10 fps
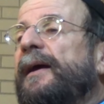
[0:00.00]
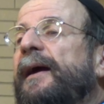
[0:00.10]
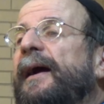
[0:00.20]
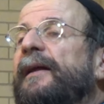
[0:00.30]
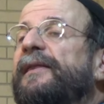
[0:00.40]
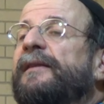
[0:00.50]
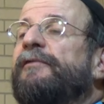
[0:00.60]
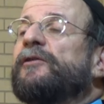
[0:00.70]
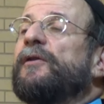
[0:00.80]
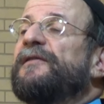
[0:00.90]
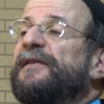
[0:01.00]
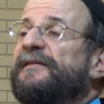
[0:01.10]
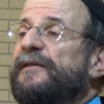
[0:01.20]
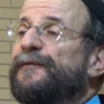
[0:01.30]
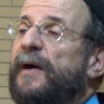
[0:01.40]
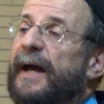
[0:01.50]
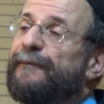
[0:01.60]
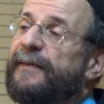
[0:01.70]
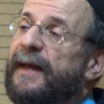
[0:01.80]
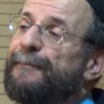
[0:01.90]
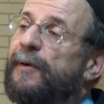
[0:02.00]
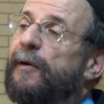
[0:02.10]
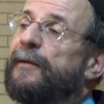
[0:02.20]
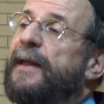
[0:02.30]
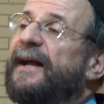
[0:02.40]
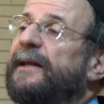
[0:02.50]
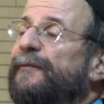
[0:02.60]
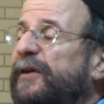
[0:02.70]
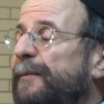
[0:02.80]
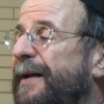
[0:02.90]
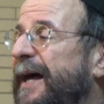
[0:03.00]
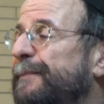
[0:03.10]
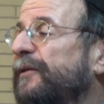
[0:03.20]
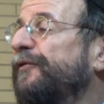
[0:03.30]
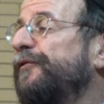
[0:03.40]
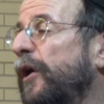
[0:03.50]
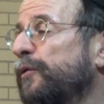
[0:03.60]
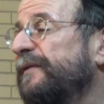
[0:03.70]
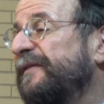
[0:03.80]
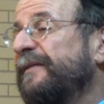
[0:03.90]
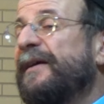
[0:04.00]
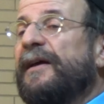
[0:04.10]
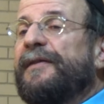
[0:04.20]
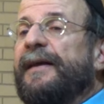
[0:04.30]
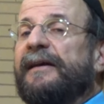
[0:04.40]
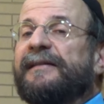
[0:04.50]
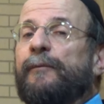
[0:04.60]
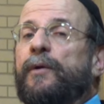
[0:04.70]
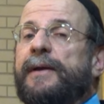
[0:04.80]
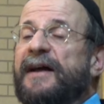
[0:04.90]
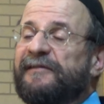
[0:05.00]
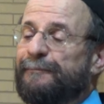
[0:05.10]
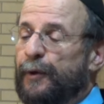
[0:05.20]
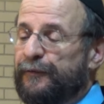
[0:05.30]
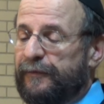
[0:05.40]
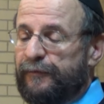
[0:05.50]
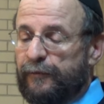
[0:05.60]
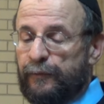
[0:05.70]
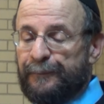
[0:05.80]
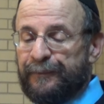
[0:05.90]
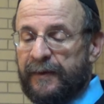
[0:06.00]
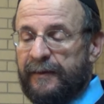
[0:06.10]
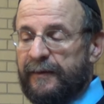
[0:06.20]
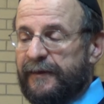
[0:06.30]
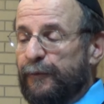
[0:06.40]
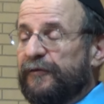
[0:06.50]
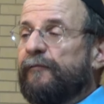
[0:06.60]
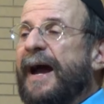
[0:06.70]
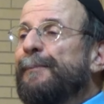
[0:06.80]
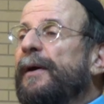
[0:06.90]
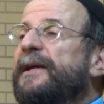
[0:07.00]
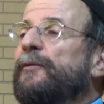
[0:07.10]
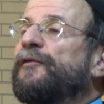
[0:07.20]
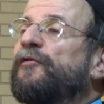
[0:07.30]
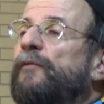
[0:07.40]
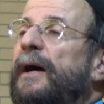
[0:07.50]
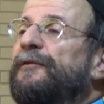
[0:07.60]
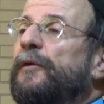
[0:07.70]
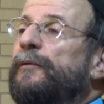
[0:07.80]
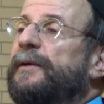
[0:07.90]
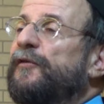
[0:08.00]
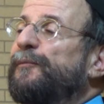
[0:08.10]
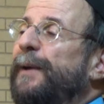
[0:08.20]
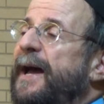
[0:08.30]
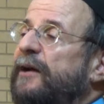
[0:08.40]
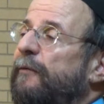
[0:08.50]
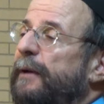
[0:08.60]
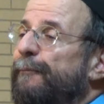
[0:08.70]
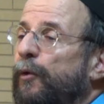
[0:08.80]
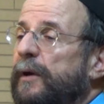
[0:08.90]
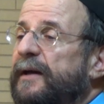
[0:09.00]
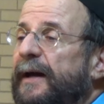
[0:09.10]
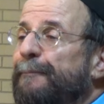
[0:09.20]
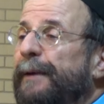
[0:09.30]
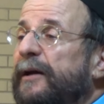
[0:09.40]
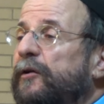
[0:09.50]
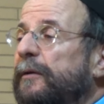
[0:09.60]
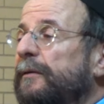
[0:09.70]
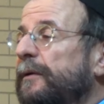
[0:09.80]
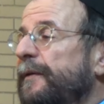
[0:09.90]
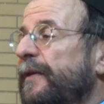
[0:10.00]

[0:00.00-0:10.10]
And 365 of them are negative commandments, don'ts, things that we're not supposed to do. There was a rabbi here in Toronto years back, Rabbi Mordechai Becker,